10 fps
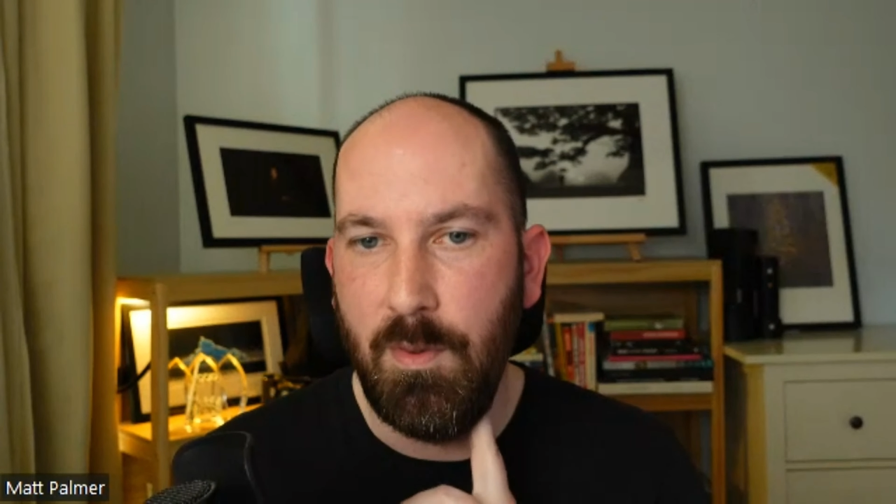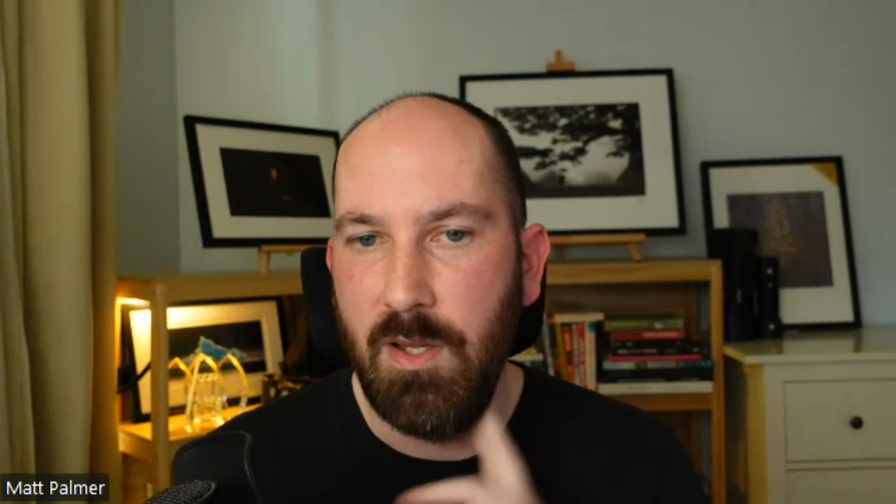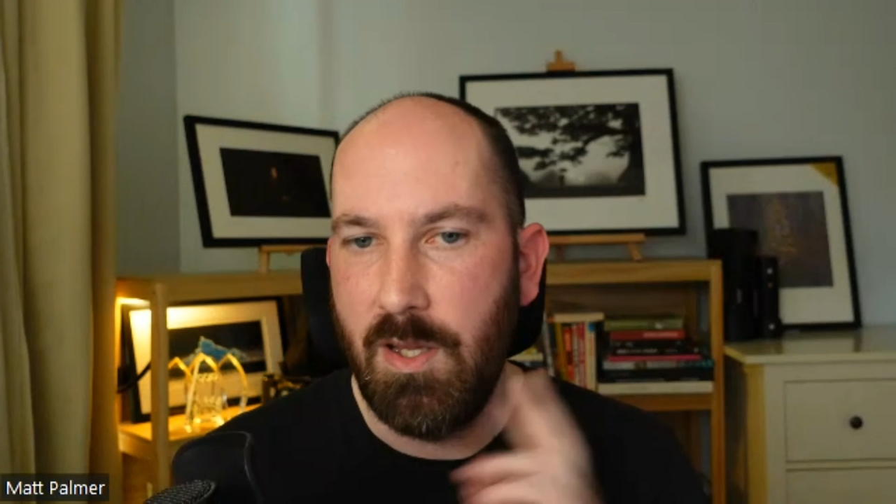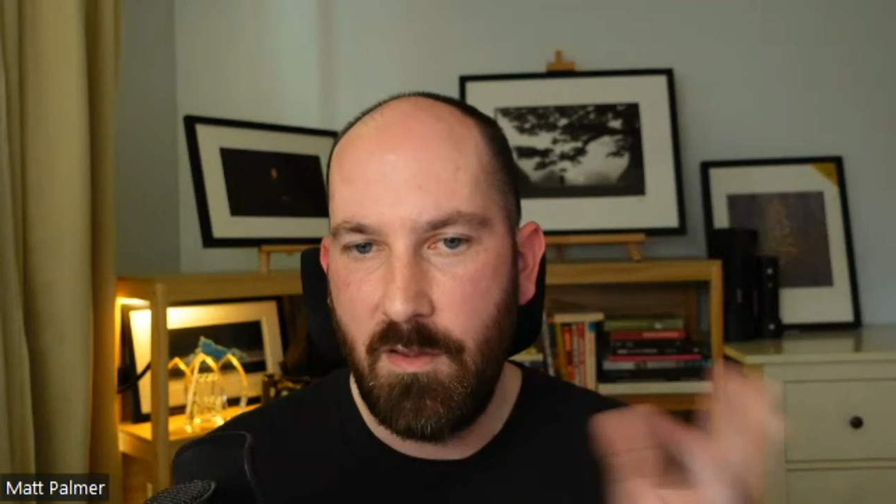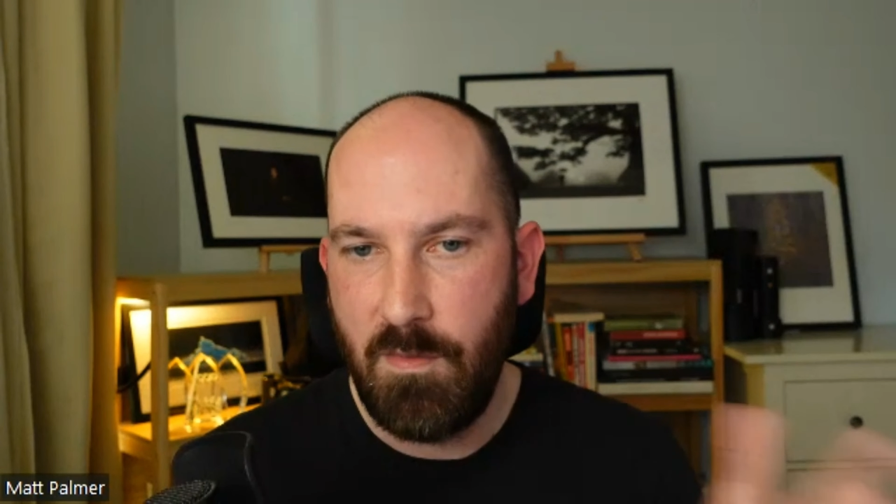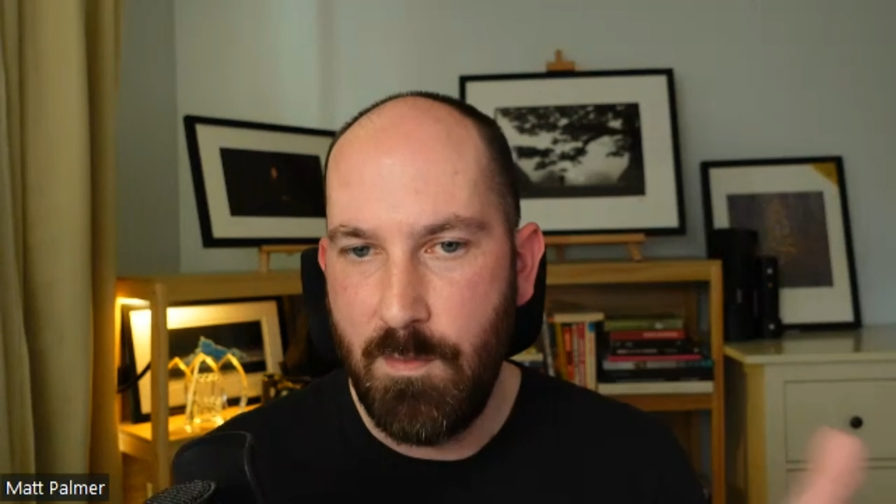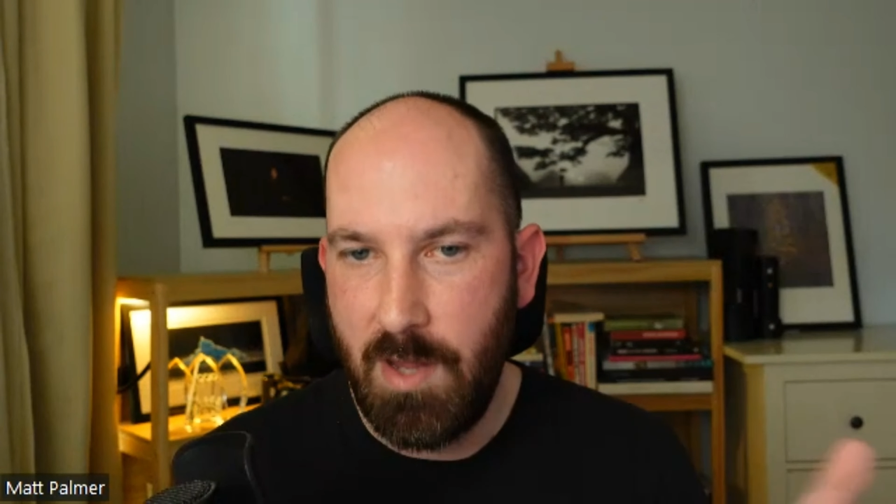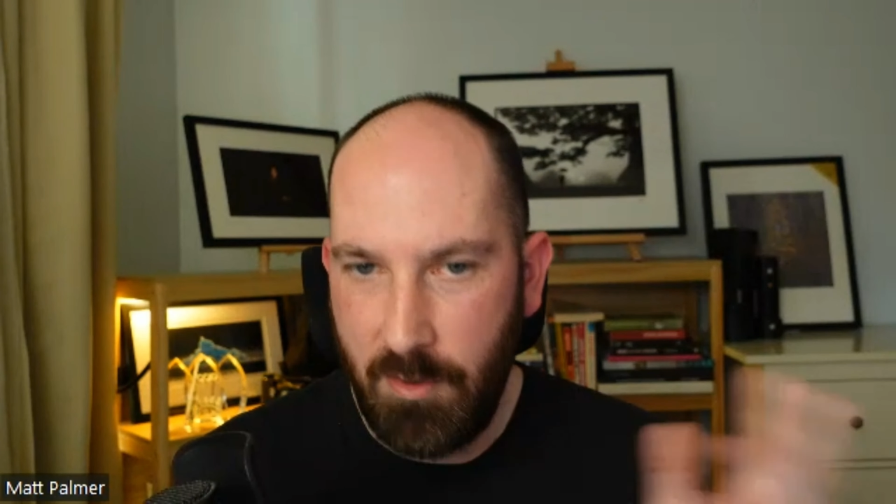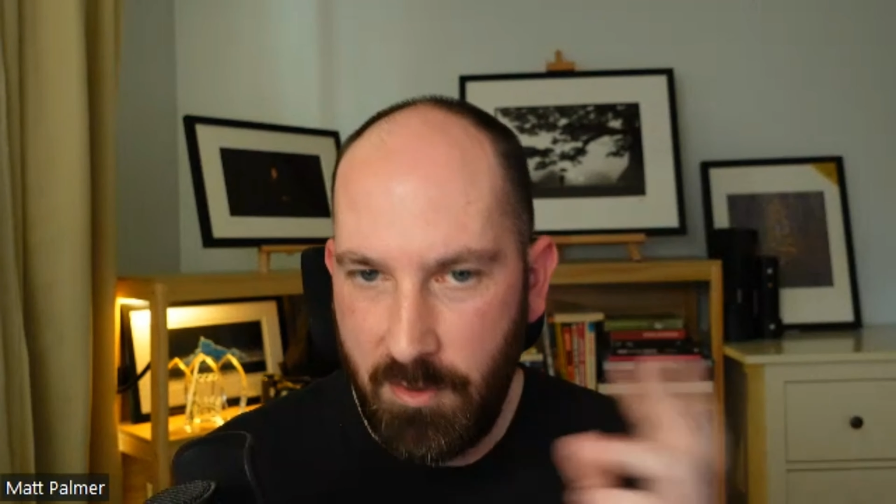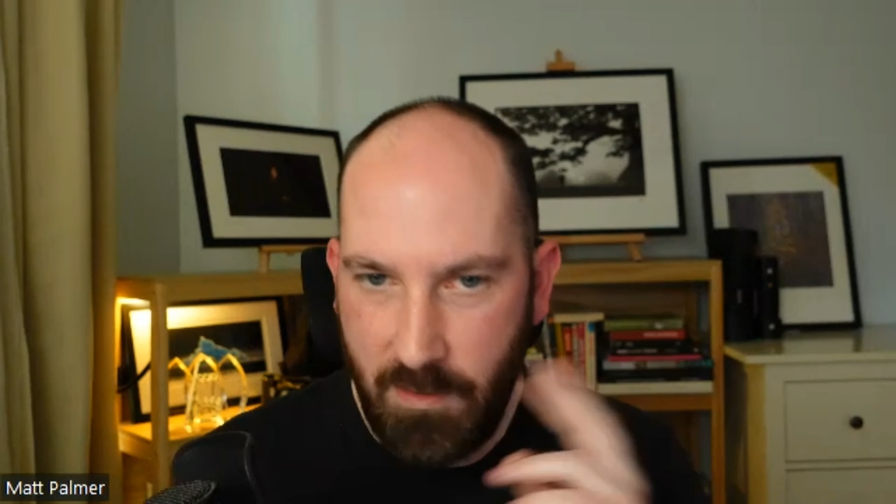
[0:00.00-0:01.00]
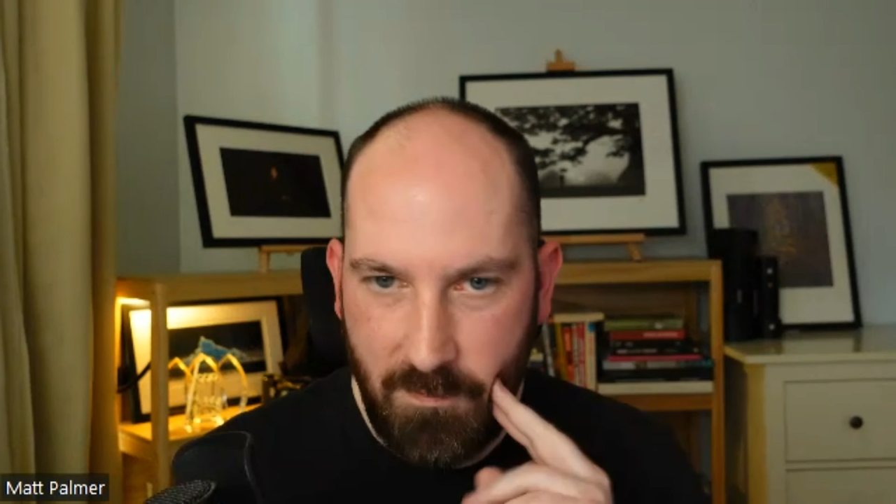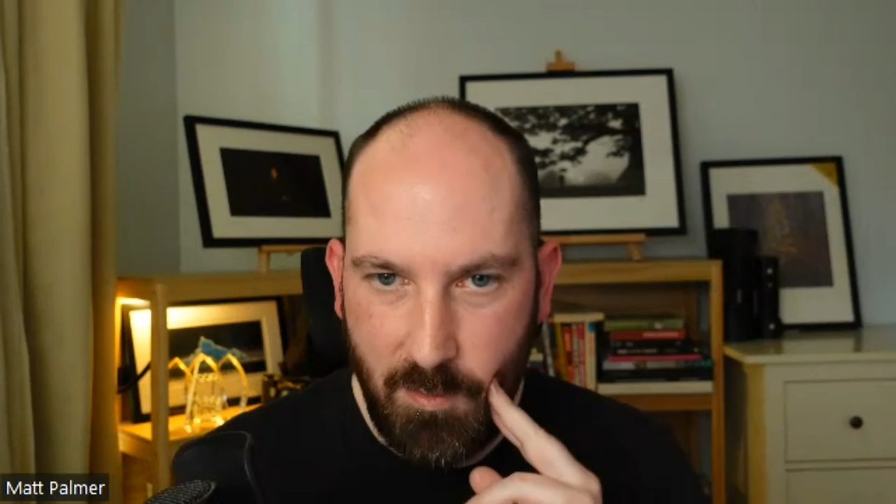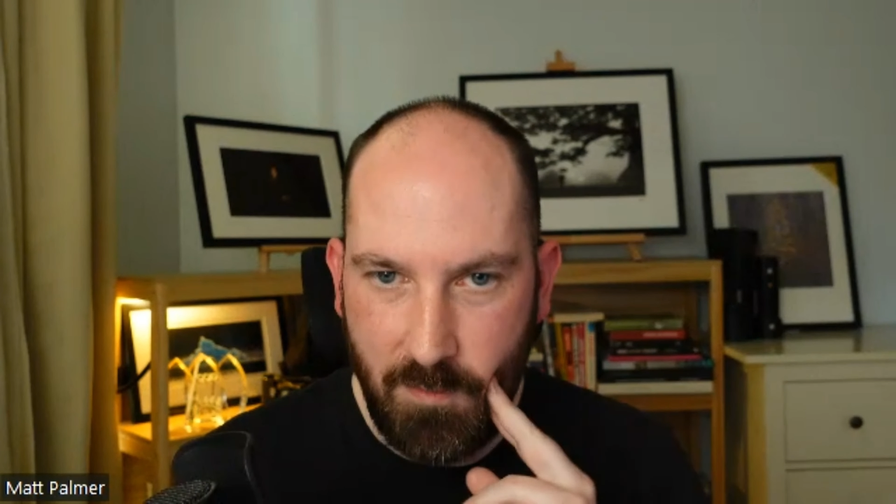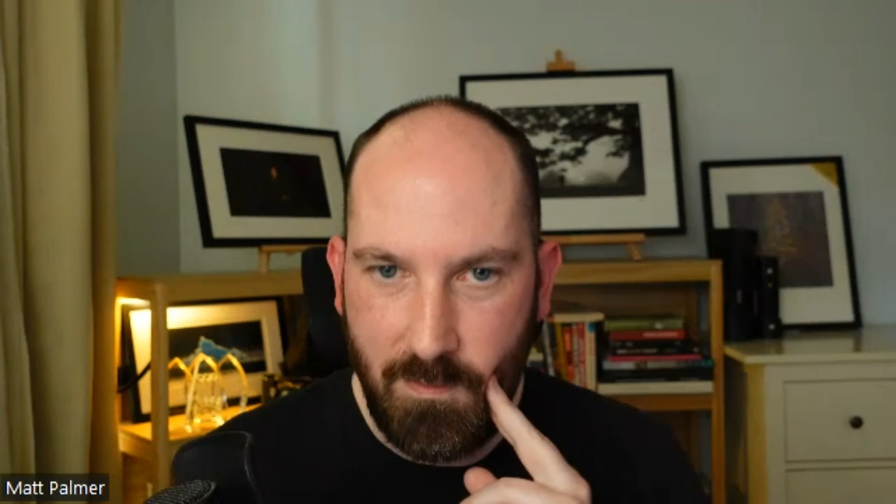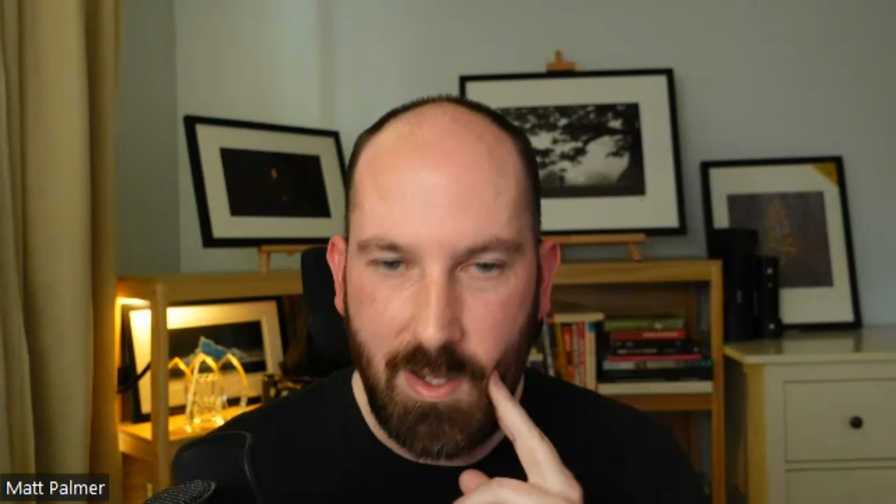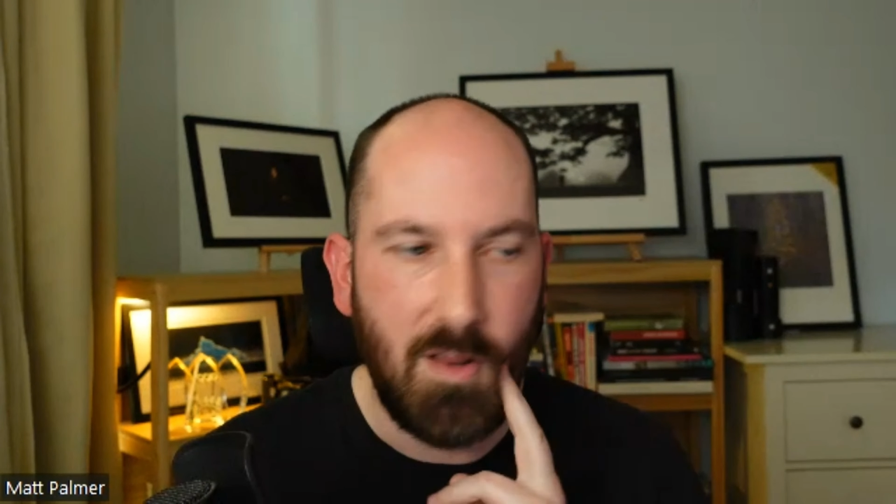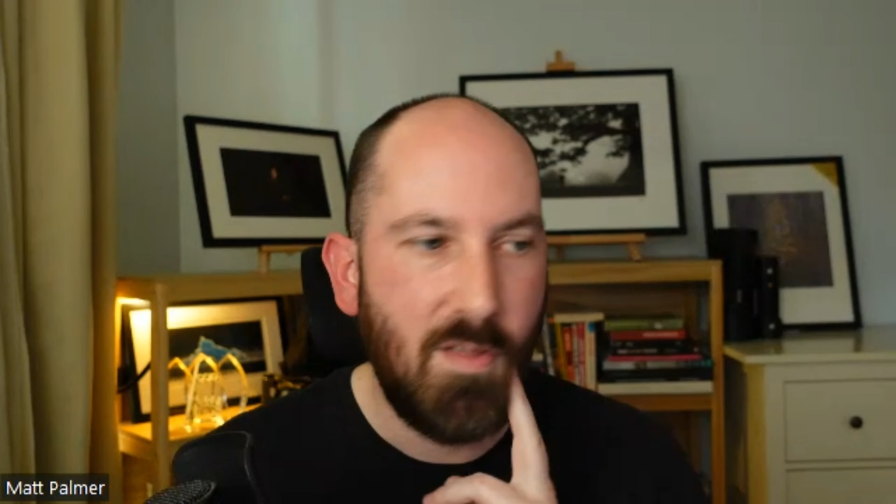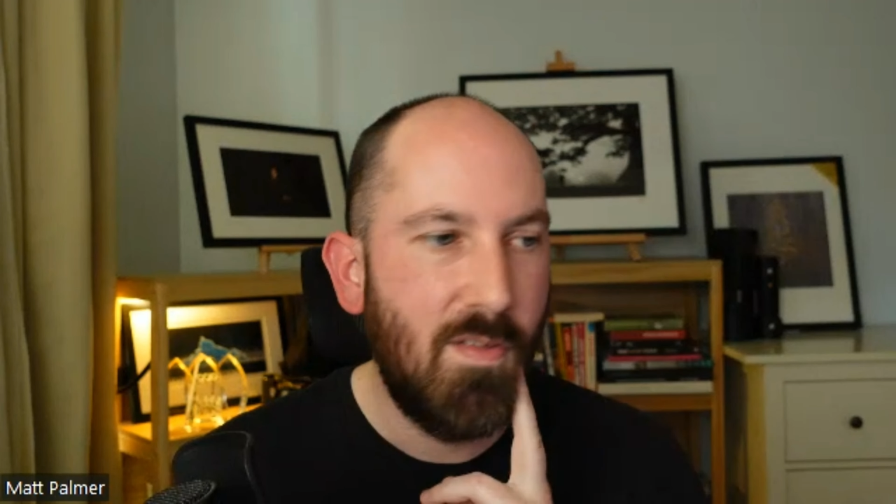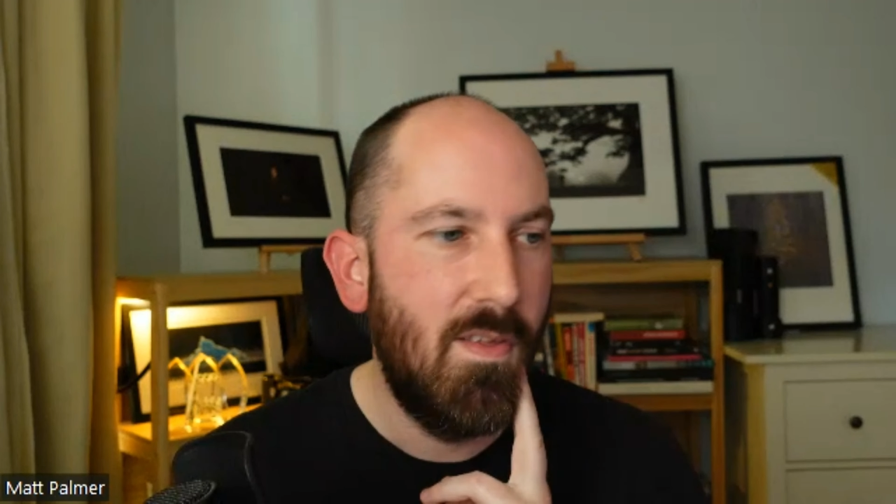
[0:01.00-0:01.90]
I just met her at a few events,